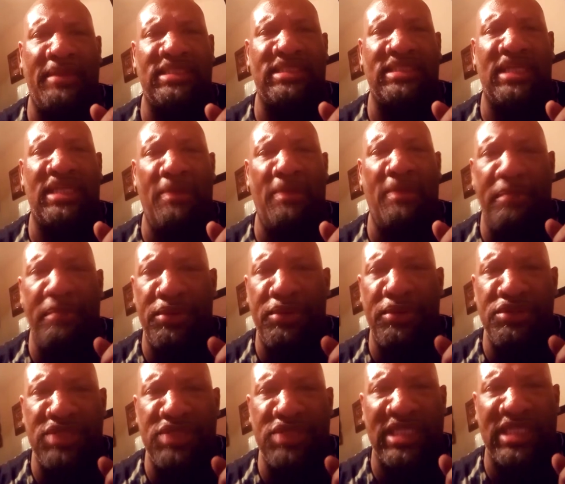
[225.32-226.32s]
"Let me pull you to
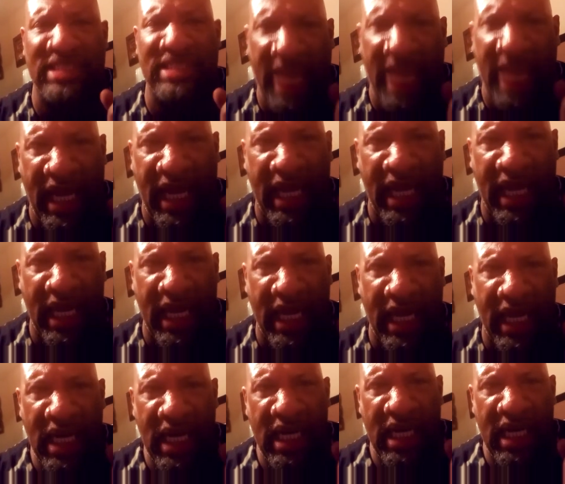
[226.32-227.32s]
the side,
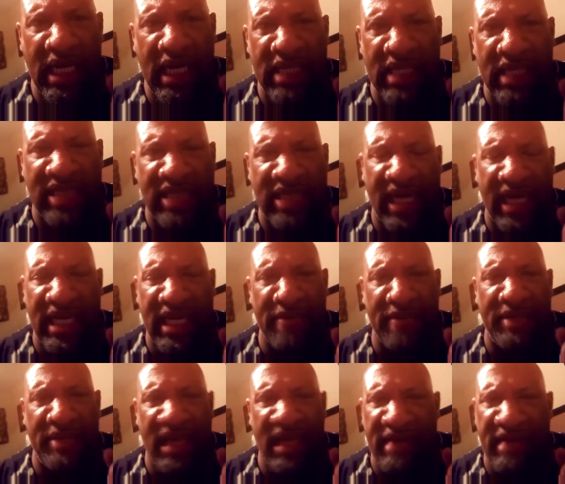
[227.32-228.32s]
because I can't be
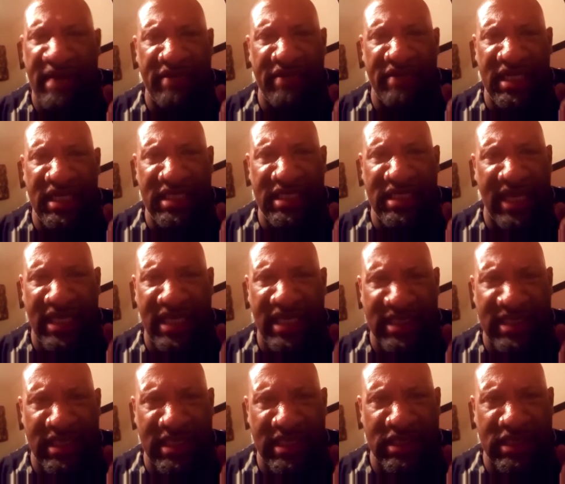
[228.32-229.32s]
having these
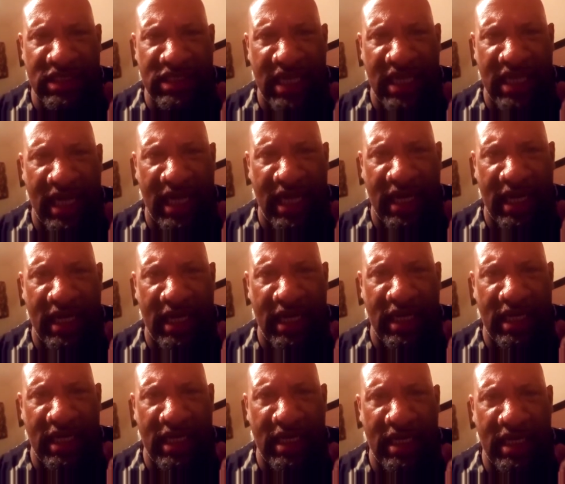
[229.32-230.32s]
accidents, child.
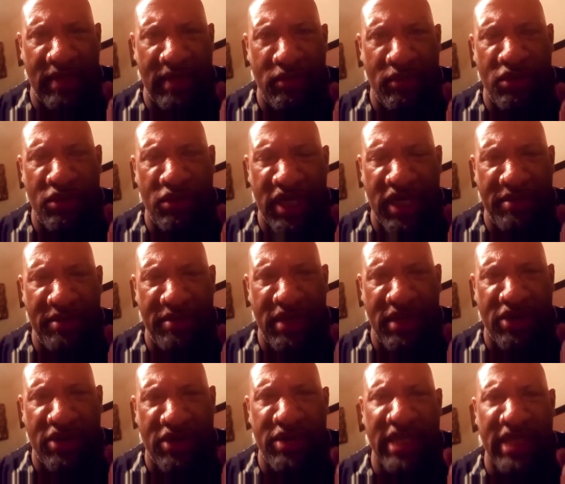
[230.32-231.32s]
Come on, give me a
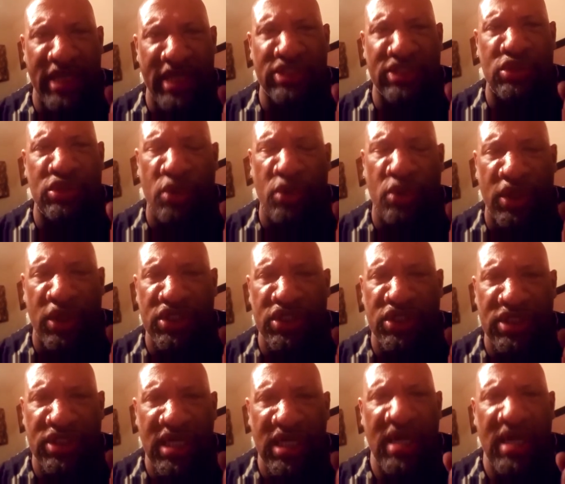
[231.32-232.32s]
crash course,
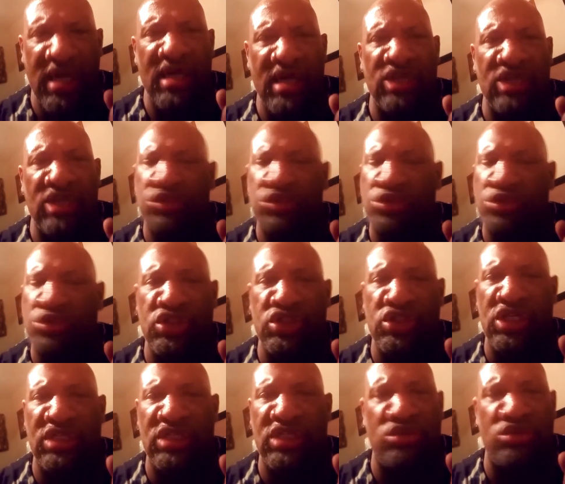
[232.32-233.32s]
because you should
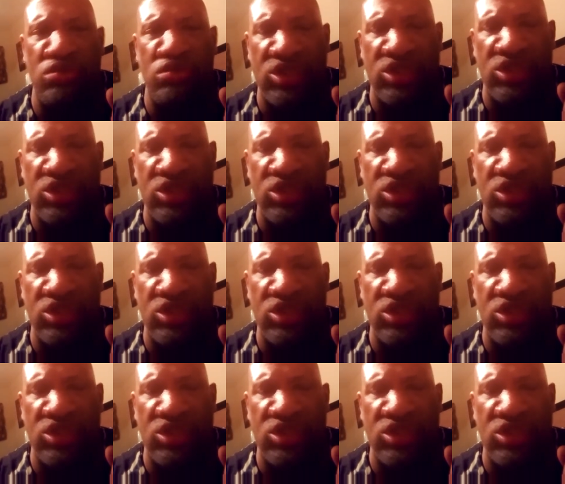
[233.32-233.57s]
have